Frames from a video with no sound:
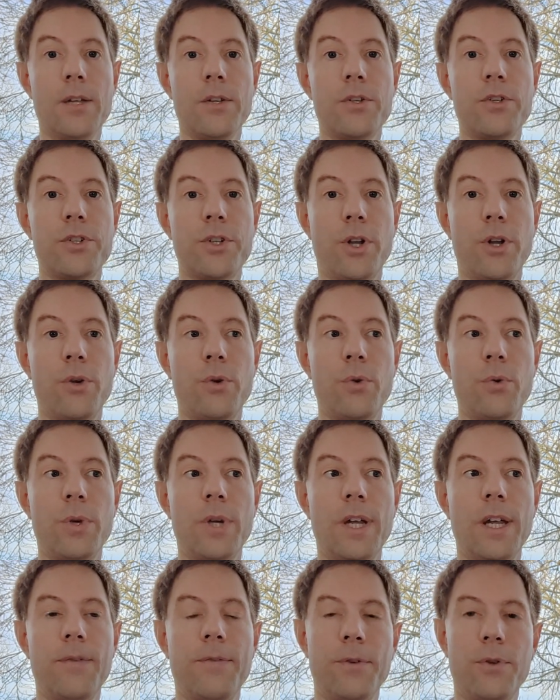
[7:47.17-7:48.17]
So
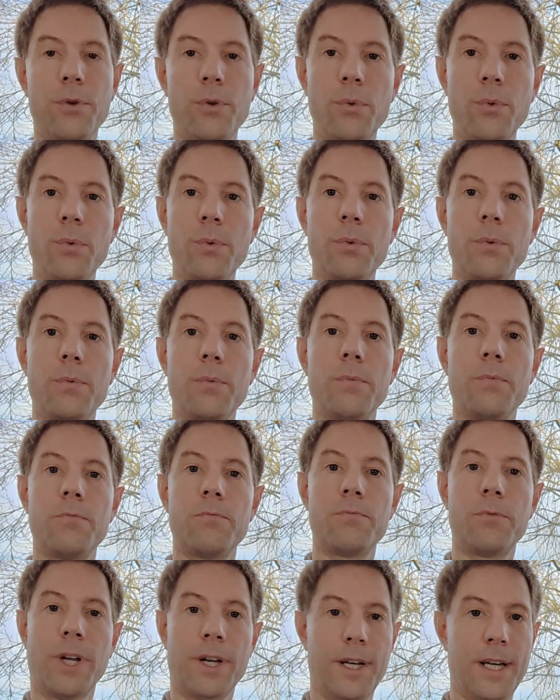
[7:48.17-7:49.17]
if you
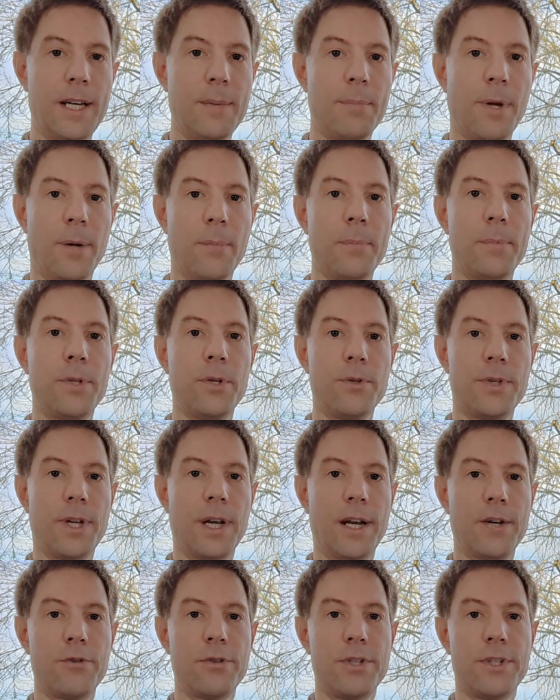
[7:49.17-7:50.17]
run a heat pump using
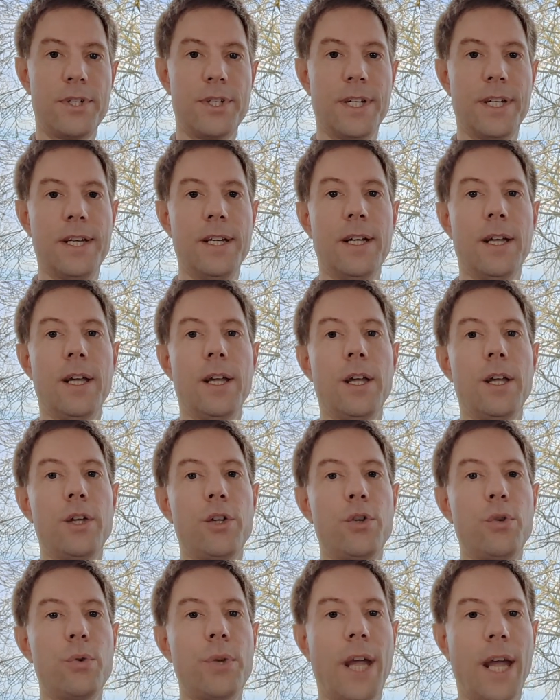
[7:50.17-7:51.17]
electricity,
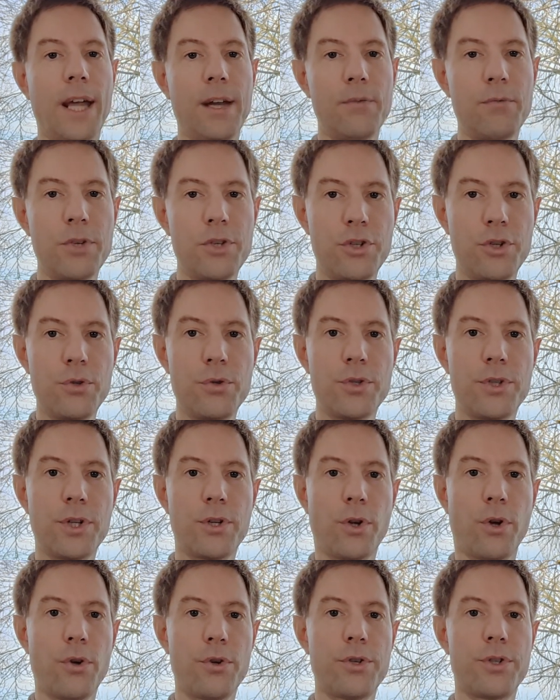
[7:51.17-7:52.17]
you can reduce the
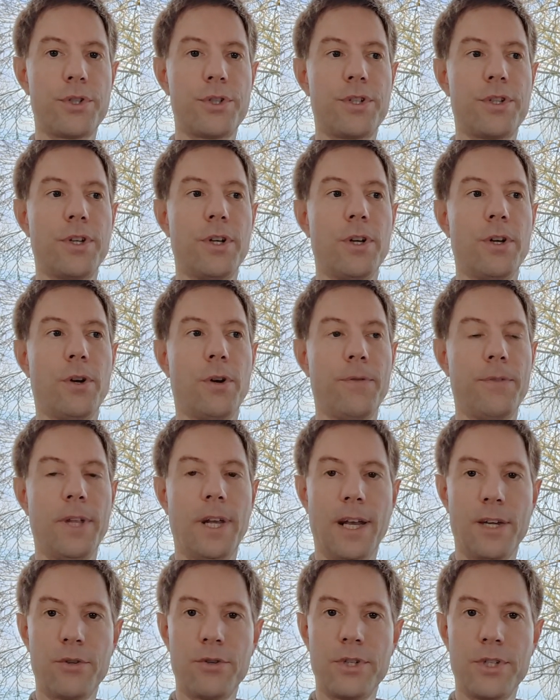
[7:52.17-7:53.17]
cost of the
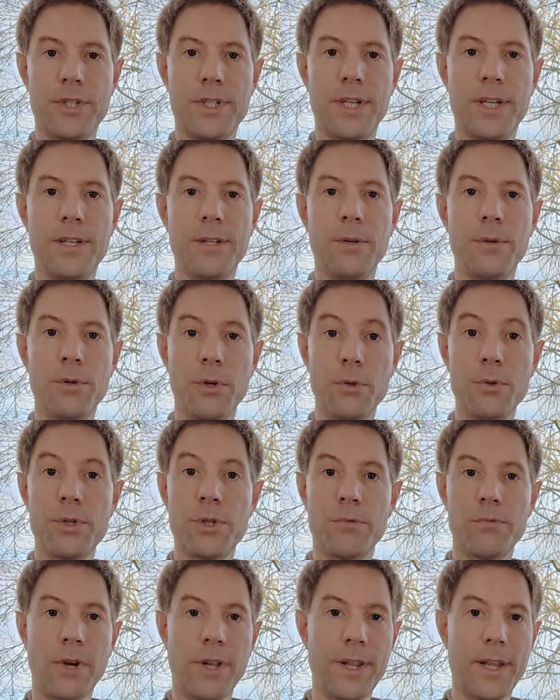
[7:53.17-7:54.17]
electricity you use
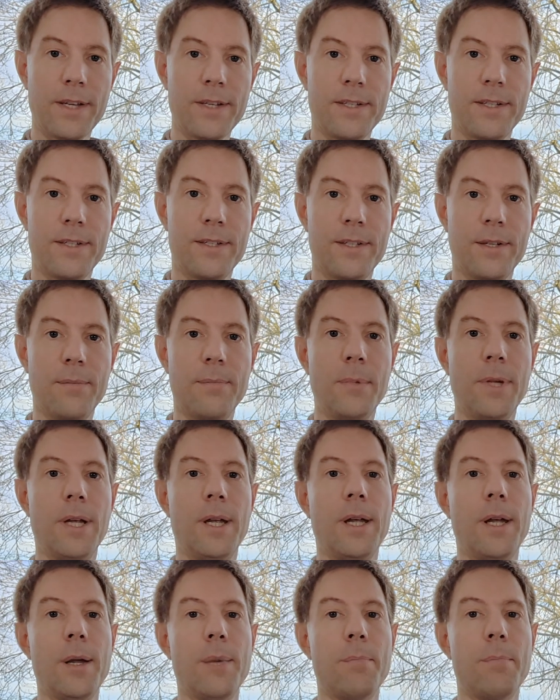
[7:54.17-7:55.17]
to run that system
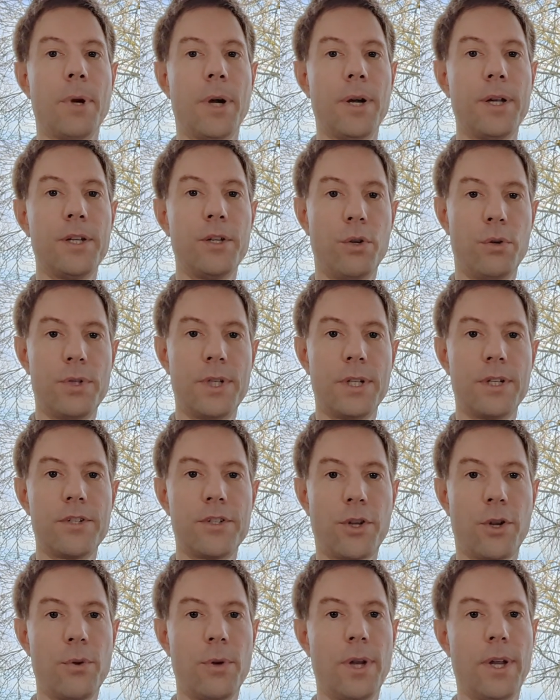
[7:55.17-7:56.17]
by using
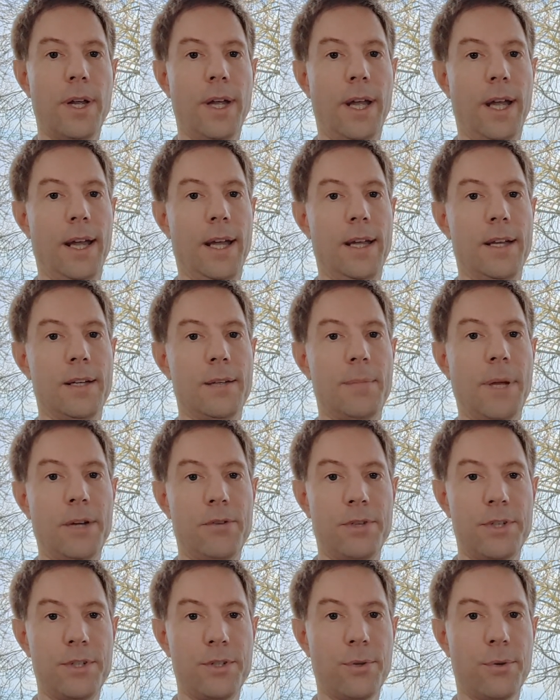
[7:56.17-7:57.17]
solar and
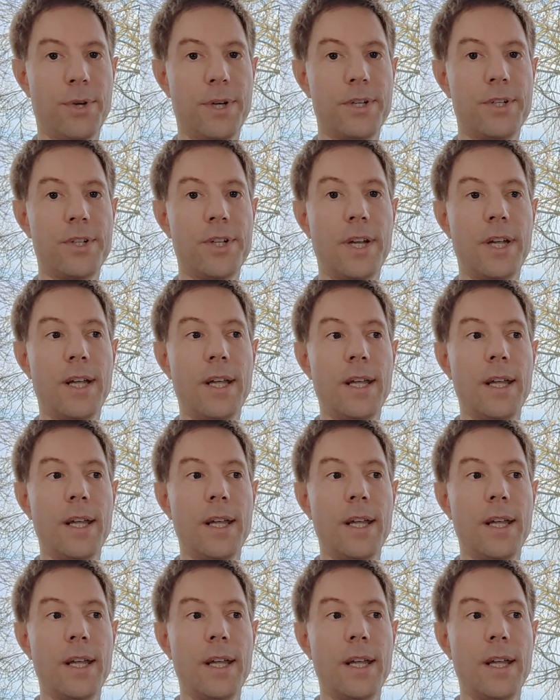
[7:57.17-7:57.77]
battery storage.